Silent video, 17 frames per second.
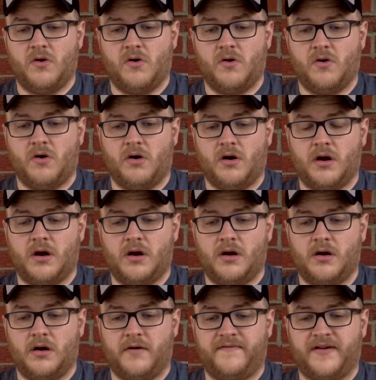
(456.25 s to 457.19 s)

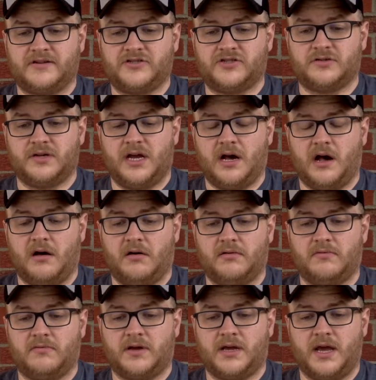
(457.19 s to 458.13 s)
or eventually
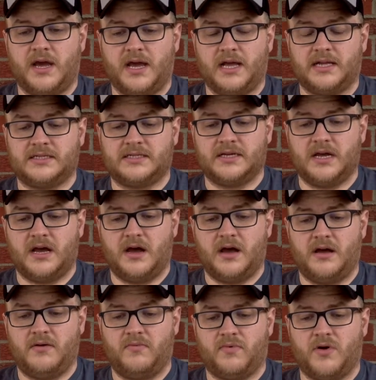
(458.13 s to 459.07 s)
I'll get
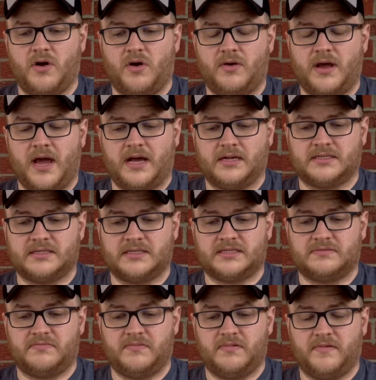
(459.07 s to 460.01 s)
Rode has
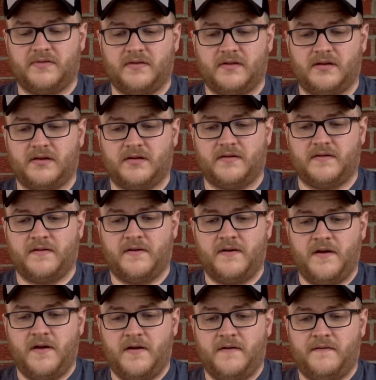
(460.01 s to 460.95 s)
this little
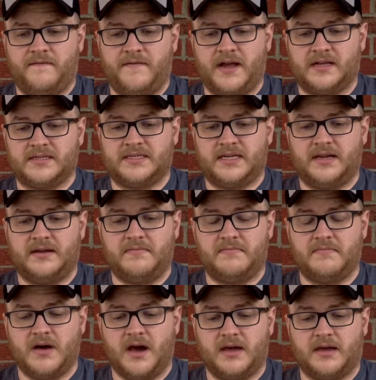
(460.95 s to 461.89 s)
fancy
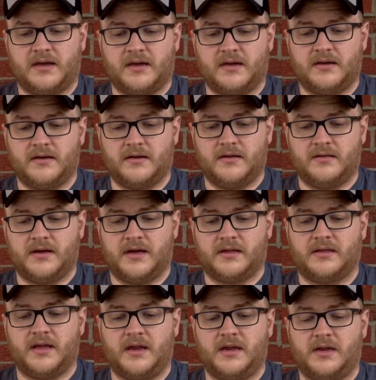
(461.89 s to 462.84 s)
mic
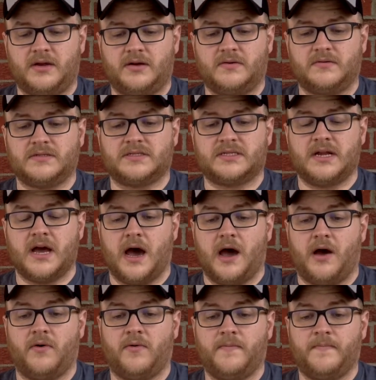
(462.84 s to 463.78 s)
that they use
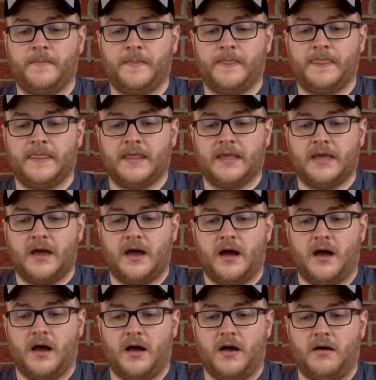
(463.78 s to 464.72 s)
now.
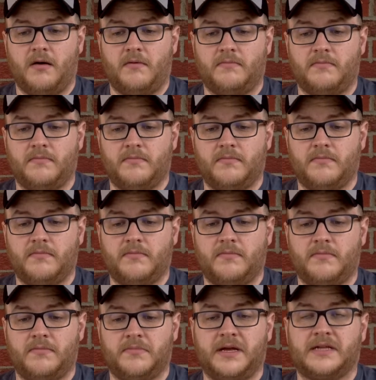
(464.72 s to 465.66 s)

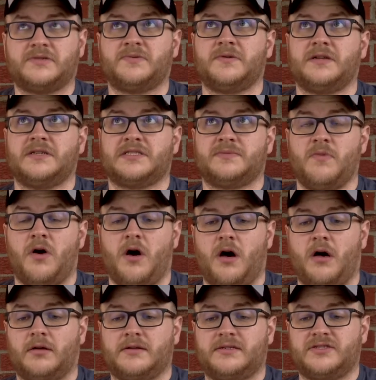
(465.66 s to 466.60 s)
That's really
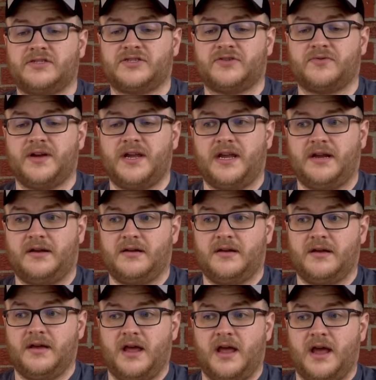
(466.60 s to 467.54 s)
small, discreet,
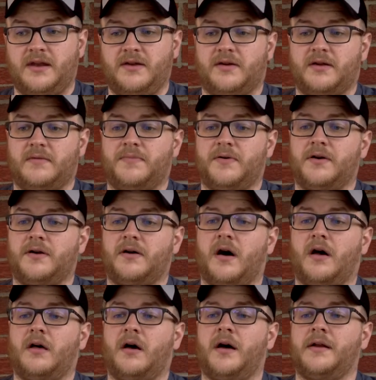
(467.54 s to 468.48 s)
and you can put it
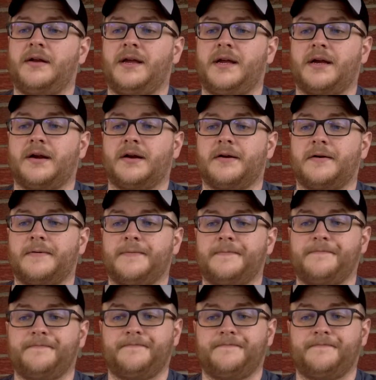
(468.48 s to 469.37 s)
all on here